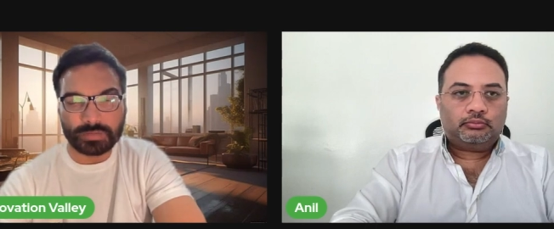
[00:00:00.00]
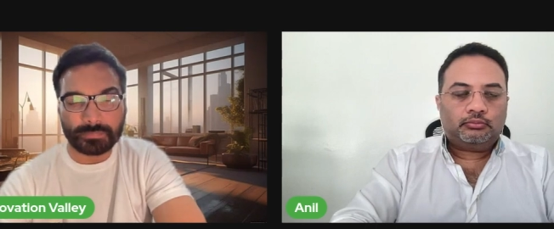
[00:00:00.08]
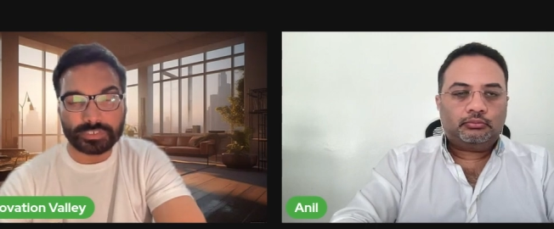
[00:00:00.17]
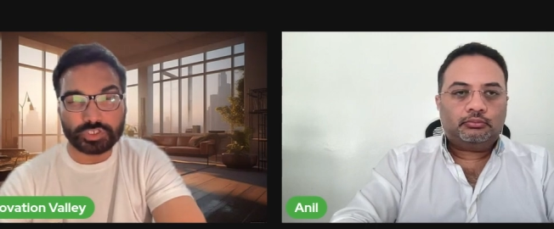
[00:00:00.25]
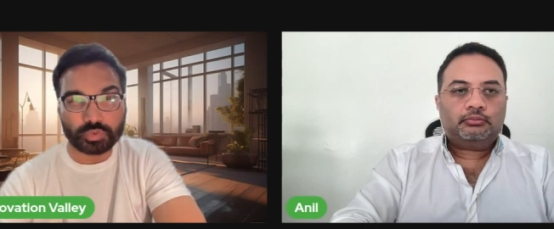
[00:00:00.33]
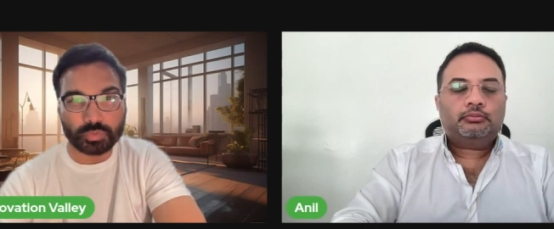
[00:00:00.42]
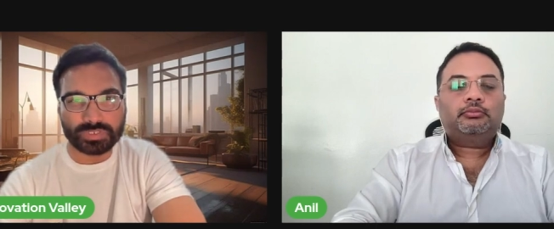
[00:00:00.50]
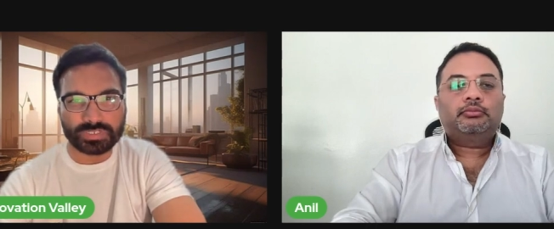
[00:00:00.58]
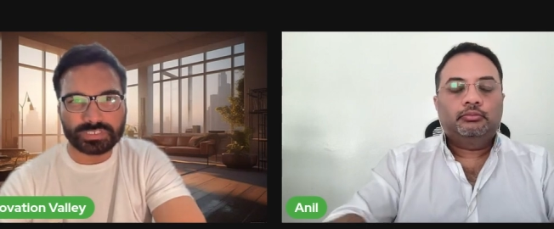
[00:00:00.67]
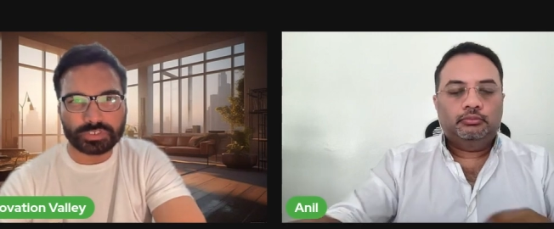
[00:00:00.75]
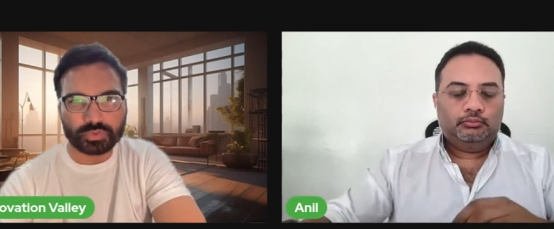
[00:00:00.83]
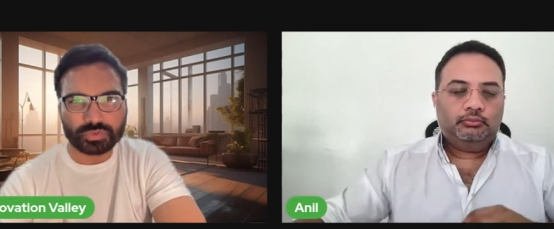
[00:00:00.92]
Speaker 1: But you were
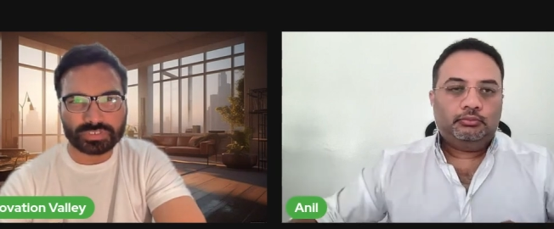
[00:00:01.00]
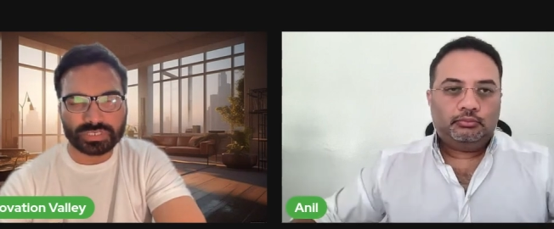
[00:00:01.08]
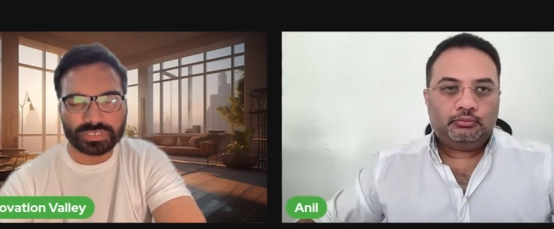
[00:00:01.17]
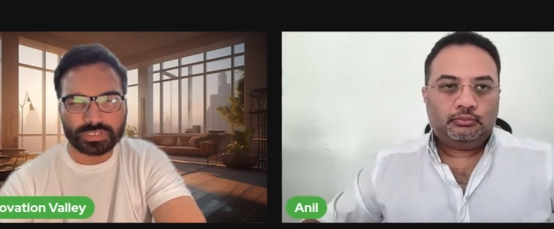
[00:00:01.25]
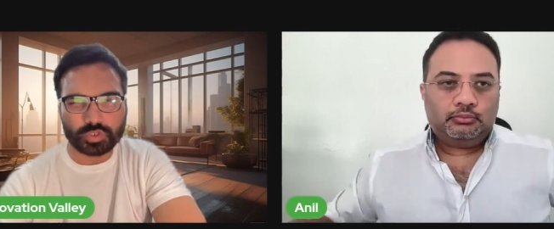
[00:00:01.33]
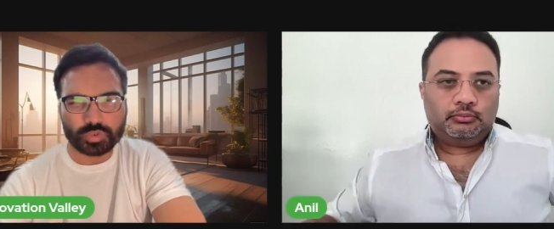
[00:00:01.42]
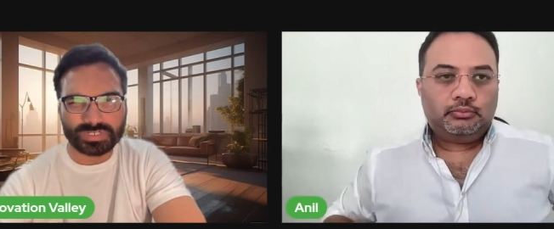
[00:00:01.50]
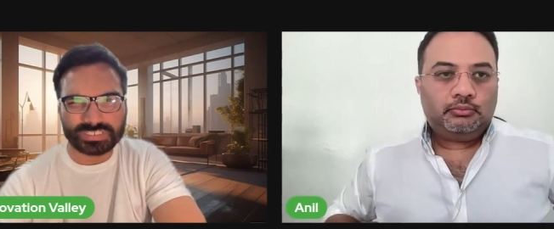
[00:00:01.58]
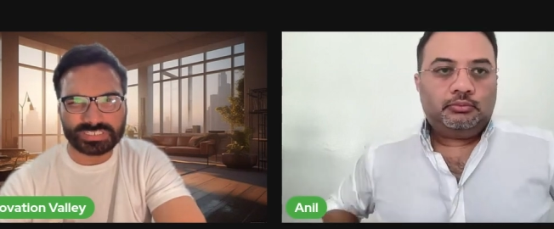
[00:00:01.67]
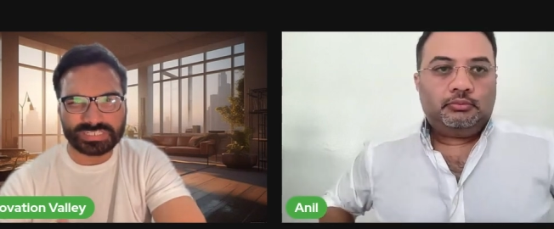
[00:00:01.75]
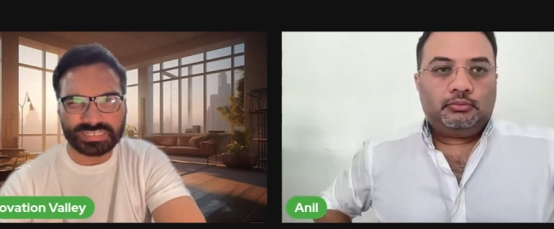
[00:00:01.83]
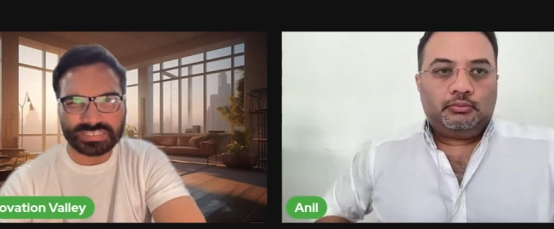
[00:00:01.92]
mm -hmm. use you are
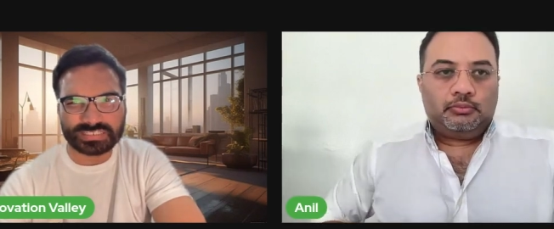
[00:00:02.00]
sharing